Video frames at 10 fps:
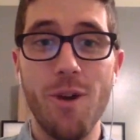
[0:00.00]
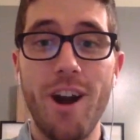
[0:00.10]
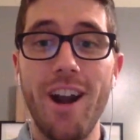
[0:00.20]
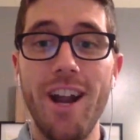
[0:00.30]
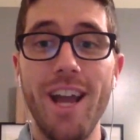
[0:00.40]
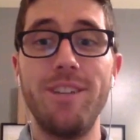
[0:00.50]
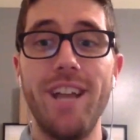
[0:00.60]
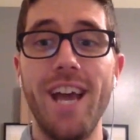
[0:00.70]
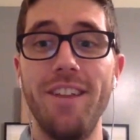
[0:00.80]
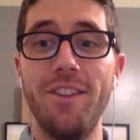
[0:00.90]
where I am
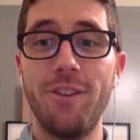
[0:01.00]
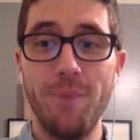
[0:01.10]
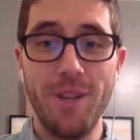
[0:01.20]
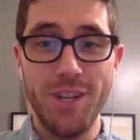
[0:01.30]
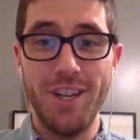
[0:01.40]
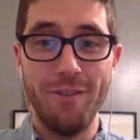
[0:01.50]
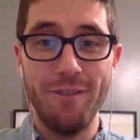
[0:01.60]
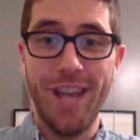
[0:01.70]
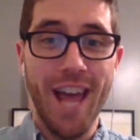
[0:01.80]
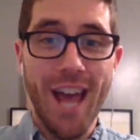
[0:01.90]
today in this mission
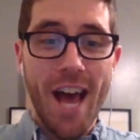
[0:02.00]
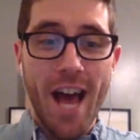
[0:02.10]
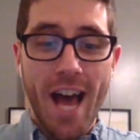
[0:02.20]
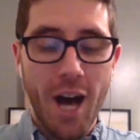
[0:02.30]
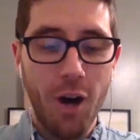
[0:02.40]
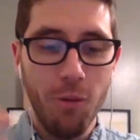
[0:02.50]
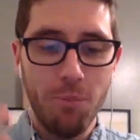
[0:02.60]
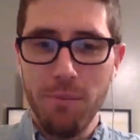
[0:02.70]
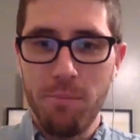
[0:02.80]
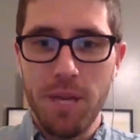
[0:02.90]
of like,
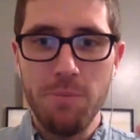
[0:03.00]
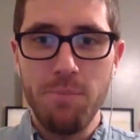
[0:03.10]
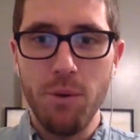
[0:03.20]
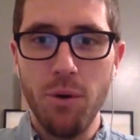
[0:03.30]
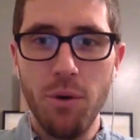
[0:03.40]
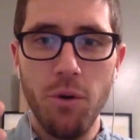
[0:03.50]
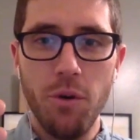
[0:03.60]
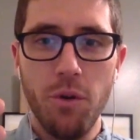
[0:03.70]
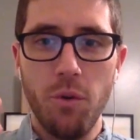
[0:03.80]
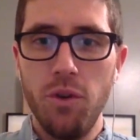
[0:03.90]
helping
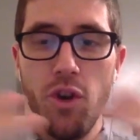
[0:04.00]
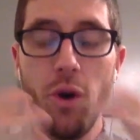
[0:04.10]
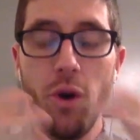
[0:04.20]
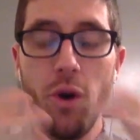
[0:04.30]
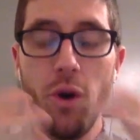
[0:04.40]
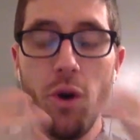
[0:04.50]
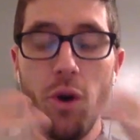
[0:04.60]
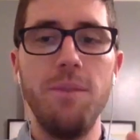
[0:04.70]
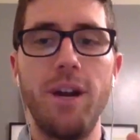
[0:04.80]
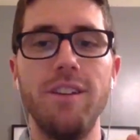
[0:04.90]
people no longer
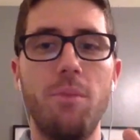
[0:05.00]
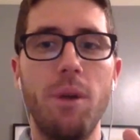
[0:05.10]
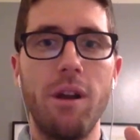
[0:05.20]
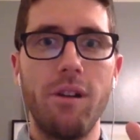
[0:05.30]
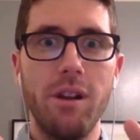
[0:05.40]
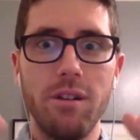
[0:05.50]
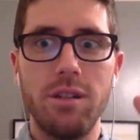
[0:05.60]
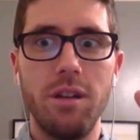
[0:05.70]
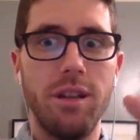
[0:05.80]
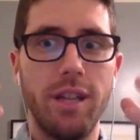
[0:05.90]
see money as a barrier
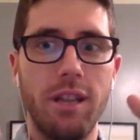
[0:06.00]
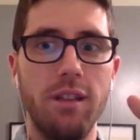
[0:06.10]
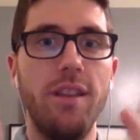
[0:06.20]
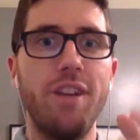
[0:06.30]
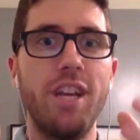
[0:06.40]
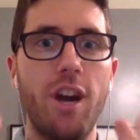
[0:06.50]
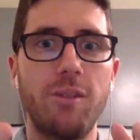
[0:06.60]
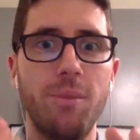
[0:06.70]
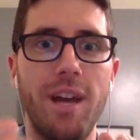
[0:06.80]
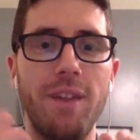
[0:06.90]
to like living an
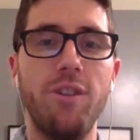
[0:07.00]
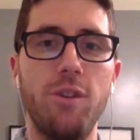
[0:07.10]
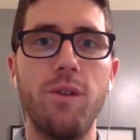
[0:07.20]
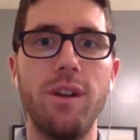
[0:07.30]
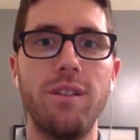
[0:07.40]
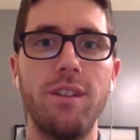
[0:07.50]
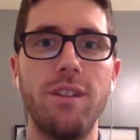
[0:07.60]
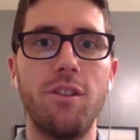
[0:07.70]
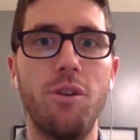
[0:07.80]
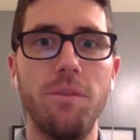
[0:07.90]
awesome life and doing great
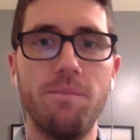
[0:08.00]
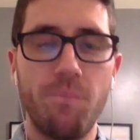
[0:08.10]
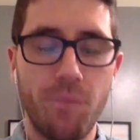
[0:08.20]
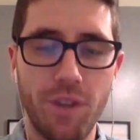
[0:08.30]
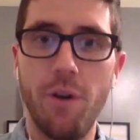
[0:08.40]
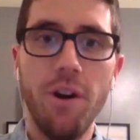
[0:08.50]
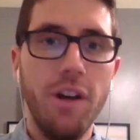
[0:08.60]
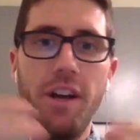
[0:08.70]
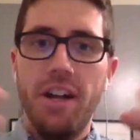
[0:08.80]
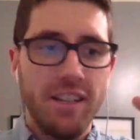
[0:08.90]
things in the world. So
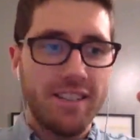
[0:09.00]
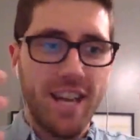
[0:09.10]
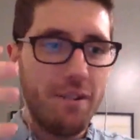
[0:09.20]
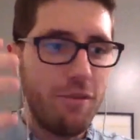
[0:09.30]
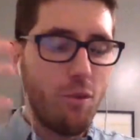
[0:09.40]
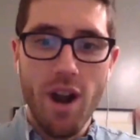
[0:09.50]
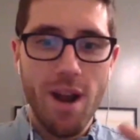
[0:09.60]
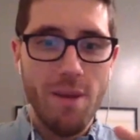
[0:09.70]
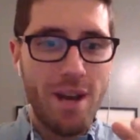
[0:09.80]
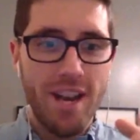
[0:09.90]
that's kind of where
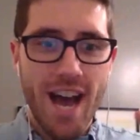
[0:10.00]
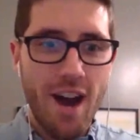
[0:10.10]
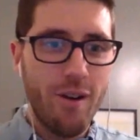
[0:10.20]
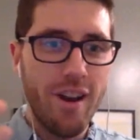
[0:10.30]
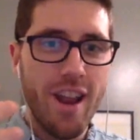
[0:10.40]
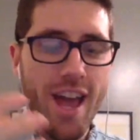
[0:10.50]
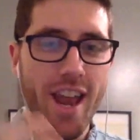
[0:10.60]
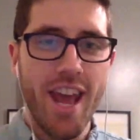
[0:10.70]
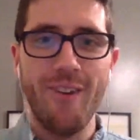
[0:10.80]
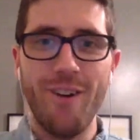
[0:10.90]
I'm at now and and
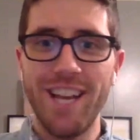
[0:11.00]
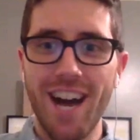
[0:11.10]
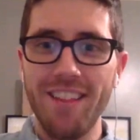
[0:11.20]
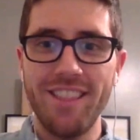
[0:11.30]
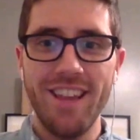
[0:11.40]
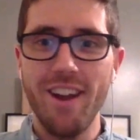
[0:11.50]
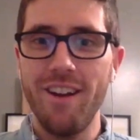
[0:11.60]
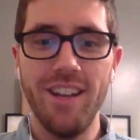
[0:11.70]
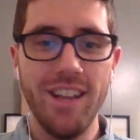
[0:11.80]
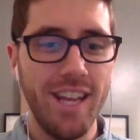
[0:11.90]
how I got there.
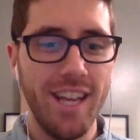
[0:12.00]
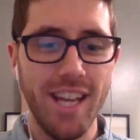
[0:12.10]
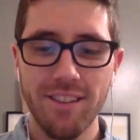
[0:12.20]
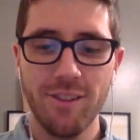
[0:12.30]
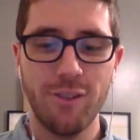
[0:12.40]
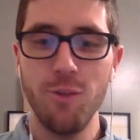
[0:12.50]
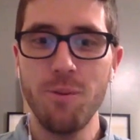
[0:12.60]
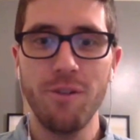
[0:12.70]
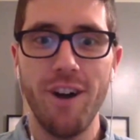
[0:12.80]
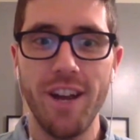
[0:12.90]
And it, it's
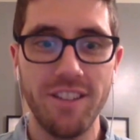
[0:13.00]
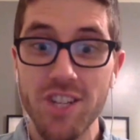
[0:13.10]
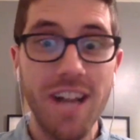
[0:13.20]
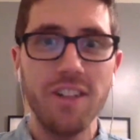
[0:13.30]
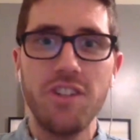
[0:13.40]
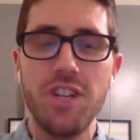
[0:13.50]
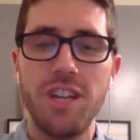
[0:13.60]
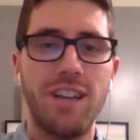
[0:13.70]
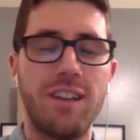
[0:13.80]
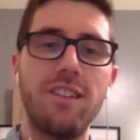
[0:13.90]
super fun. It's
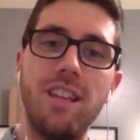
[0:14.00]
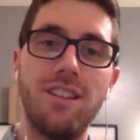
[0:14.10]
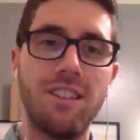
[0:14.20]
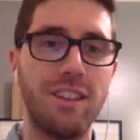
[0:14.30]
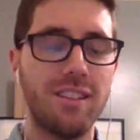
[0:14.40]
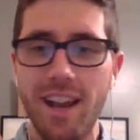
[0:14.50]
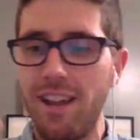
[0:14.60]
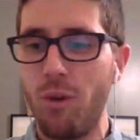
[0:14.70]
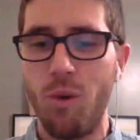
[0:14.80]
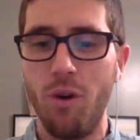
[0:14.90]
challenging because it's
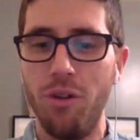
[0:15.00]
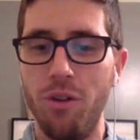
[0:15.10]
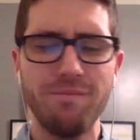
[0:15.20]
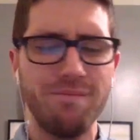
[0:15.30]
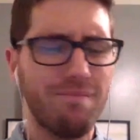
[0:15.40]
exciting. The world of